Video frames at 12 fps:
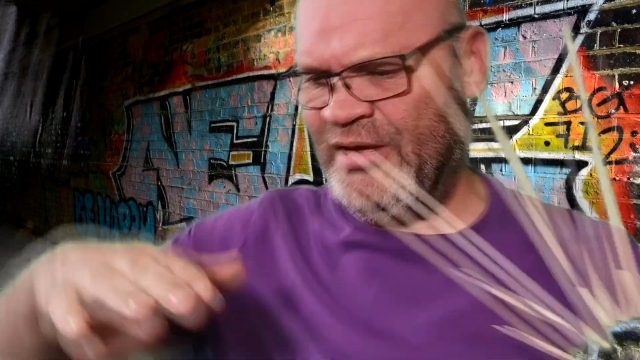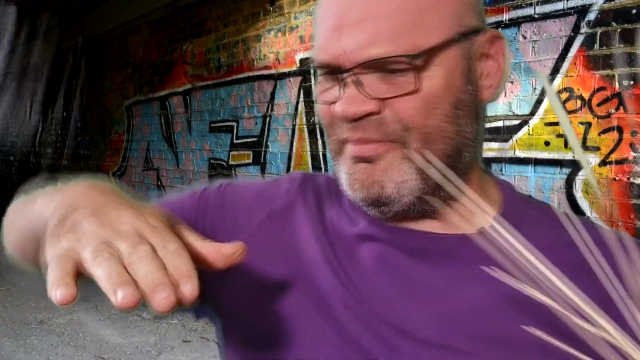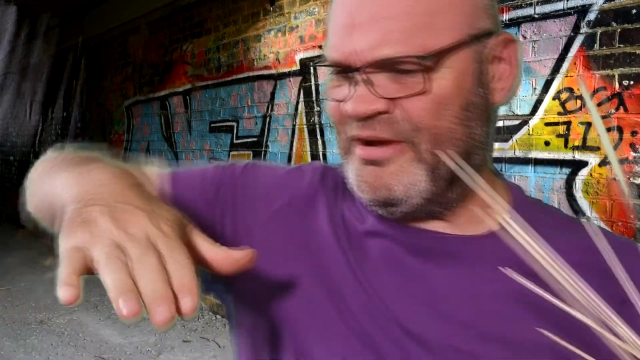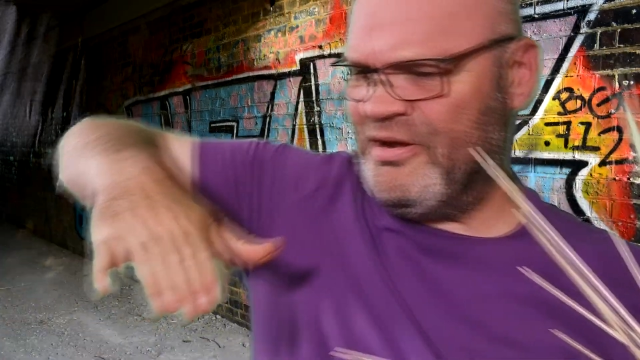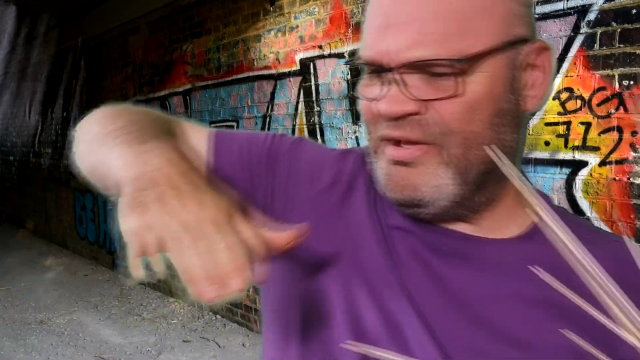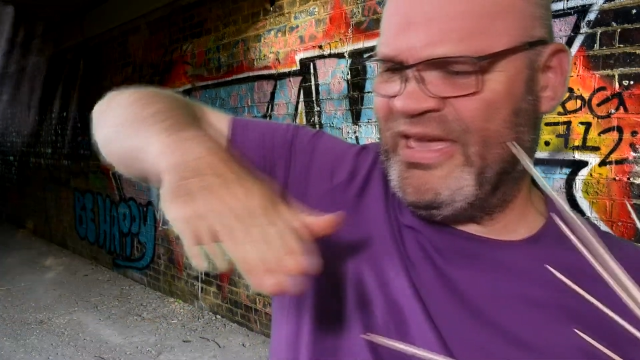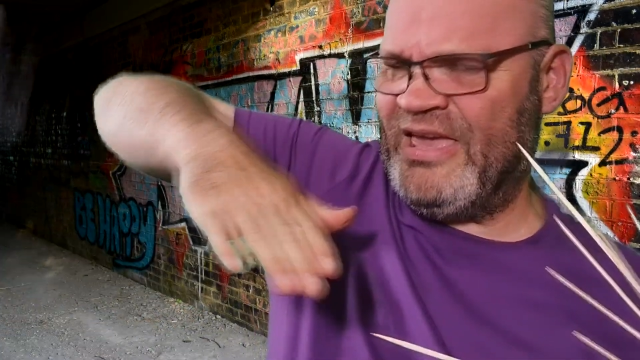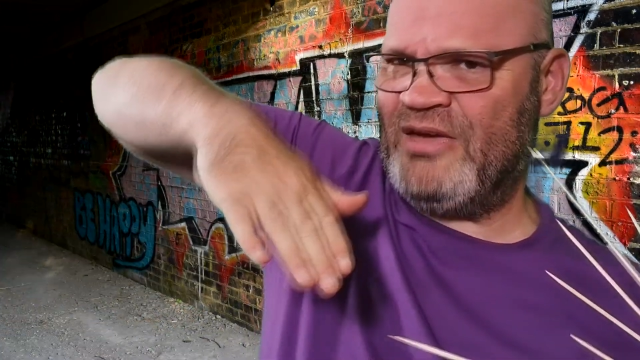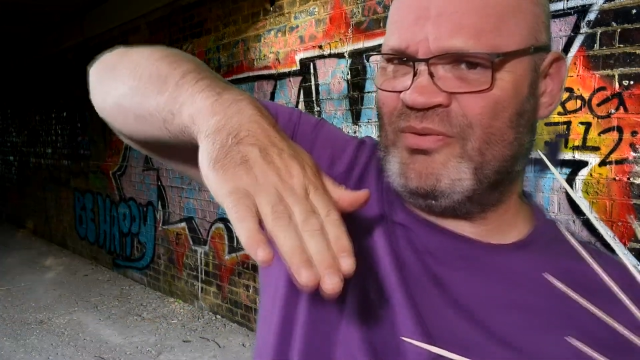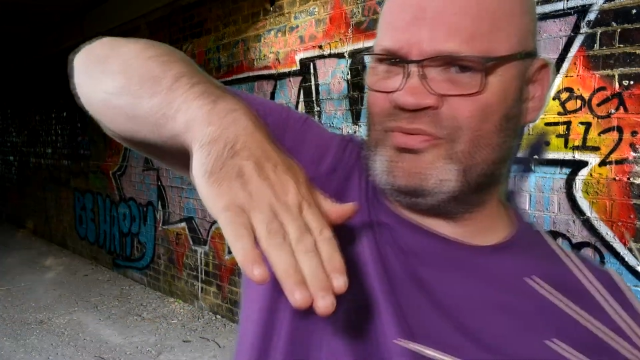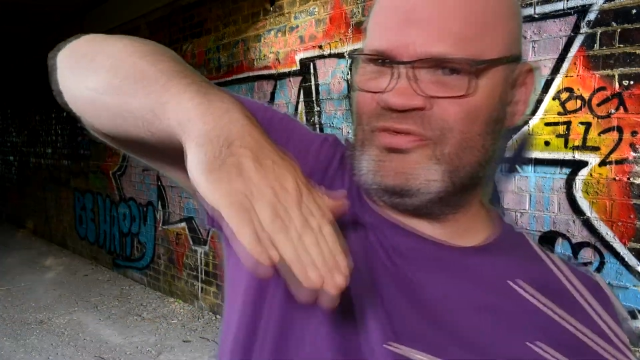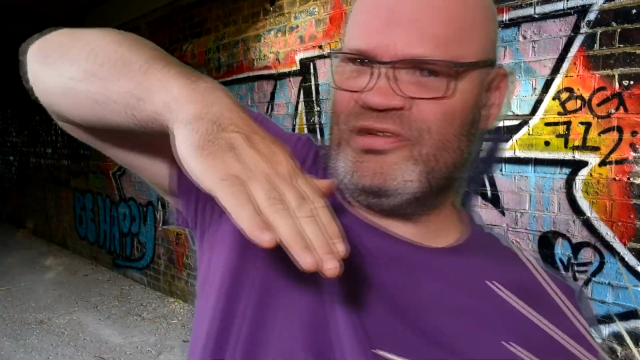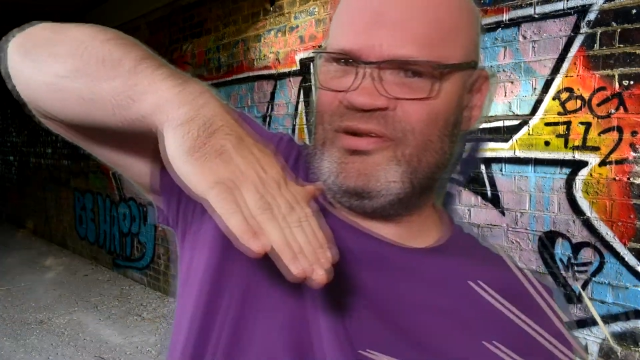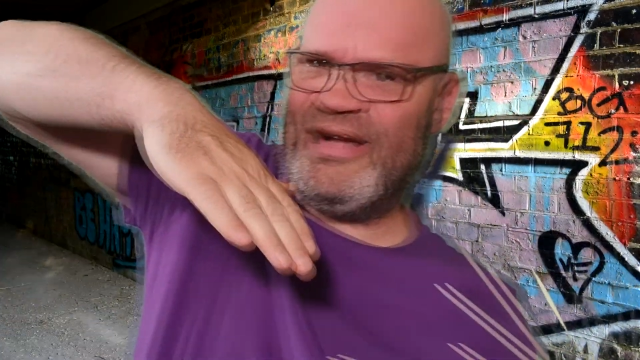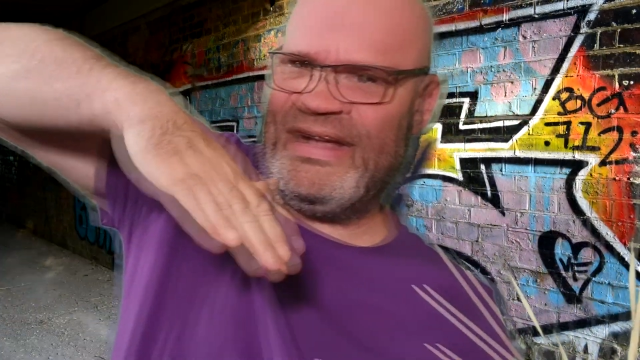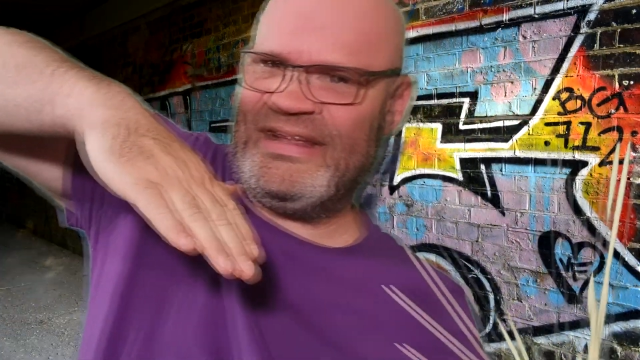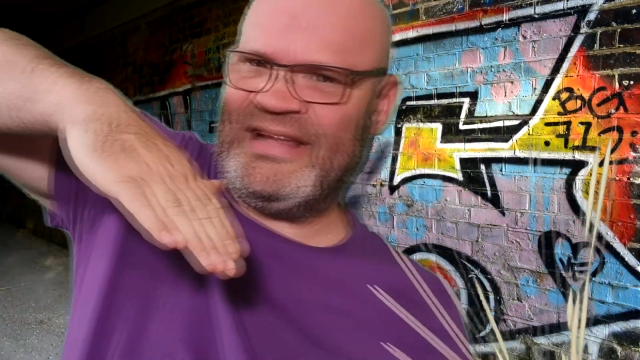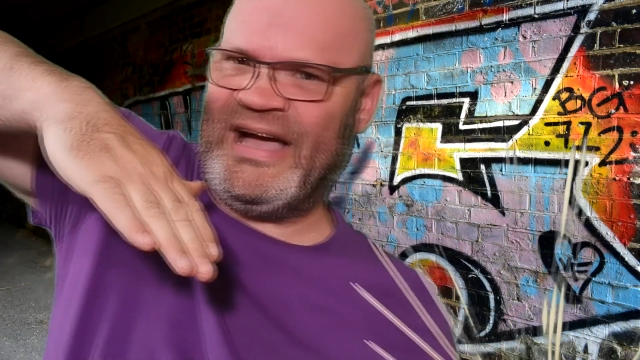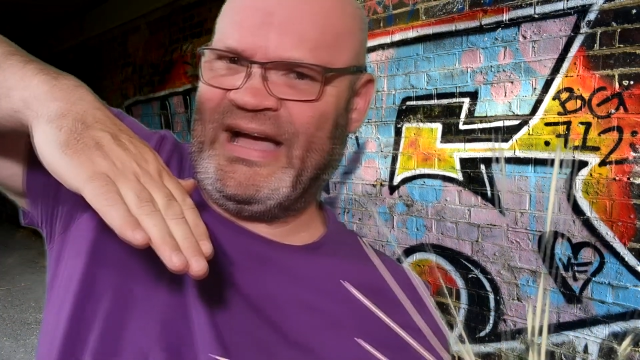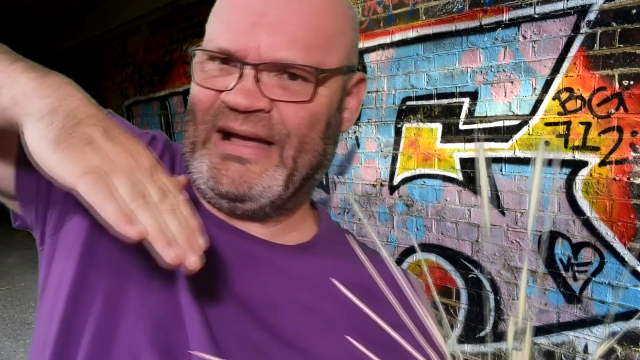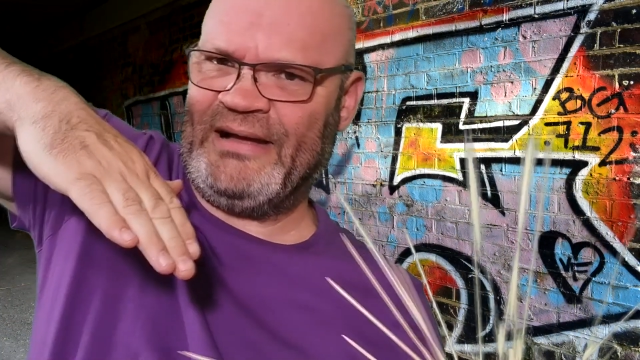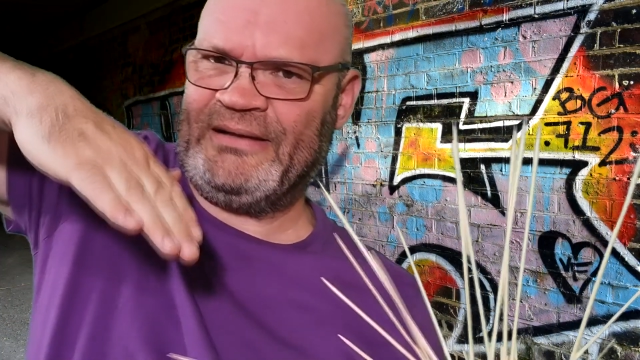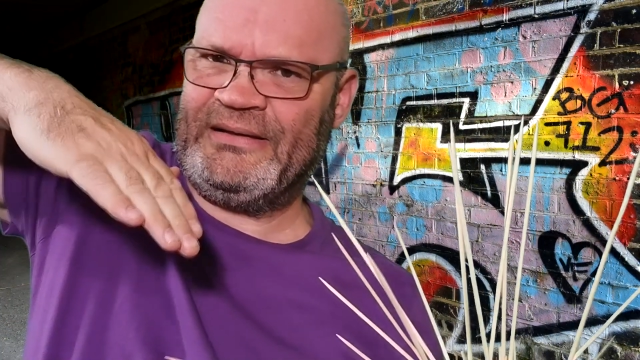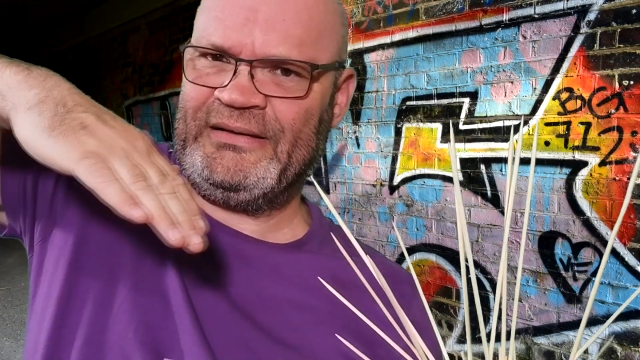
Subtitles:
I mean, hills like that.